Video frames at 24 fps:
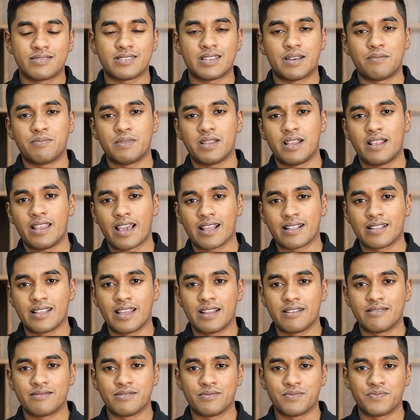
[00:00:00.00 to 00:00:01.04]
something like
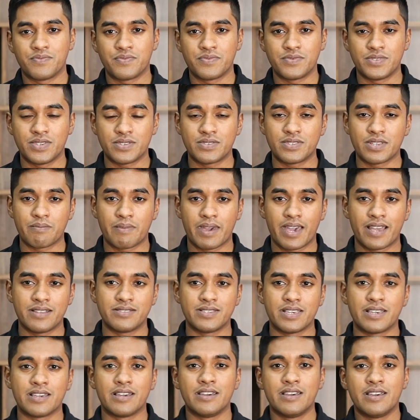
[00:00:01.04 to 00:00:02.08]
that. Just
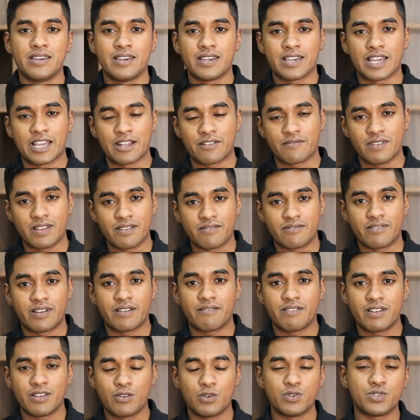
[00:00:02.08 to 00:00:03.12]
imagine, it will
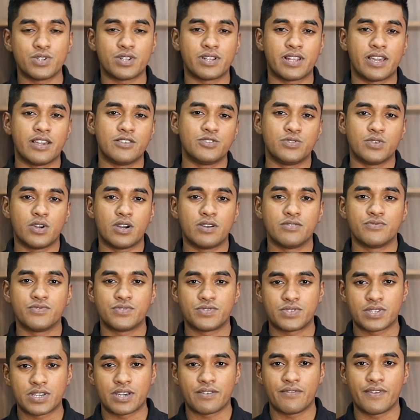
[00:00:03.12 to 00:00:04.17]
revolutionize your
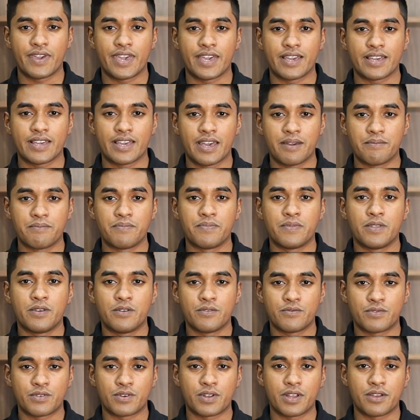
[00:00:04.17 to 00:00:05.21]
surveying game
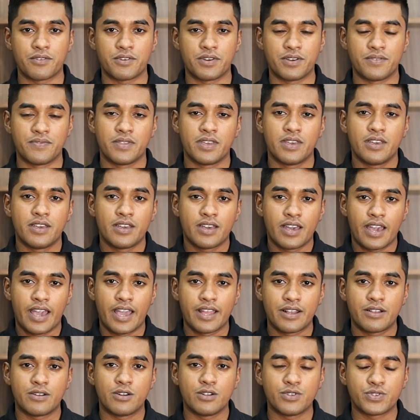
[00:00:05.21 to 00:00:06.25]
forever.
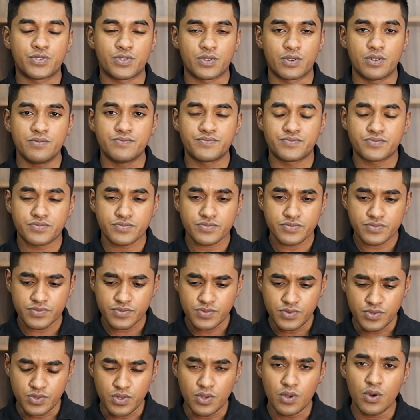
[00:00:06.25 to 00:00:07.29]
And also
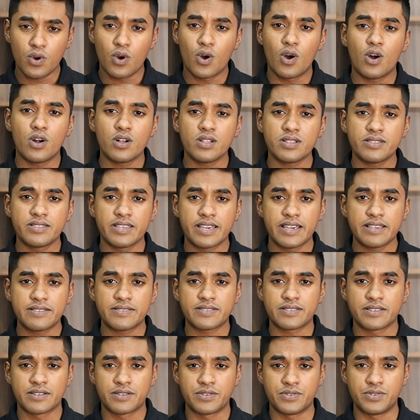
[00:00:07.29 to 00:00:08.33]
all
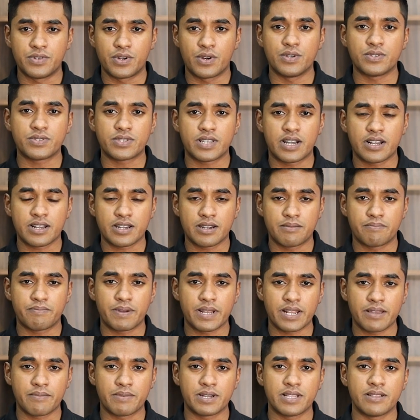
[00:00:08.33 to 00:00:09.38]
these drones are
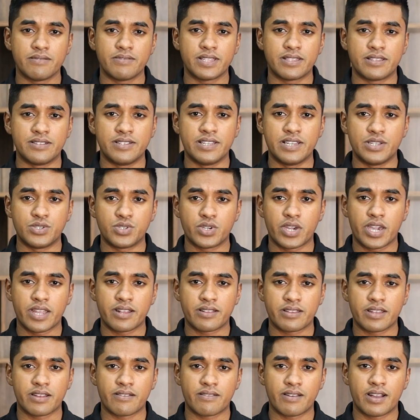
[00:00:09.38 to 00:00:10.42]
compatible with D J I
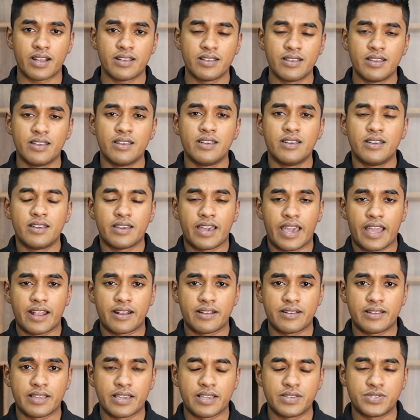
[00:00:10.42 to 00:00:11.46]
Terra
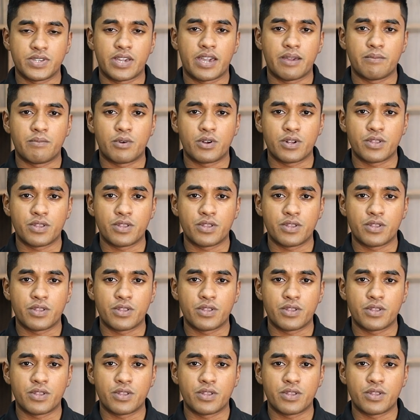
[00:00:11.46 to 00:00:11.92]
and D J I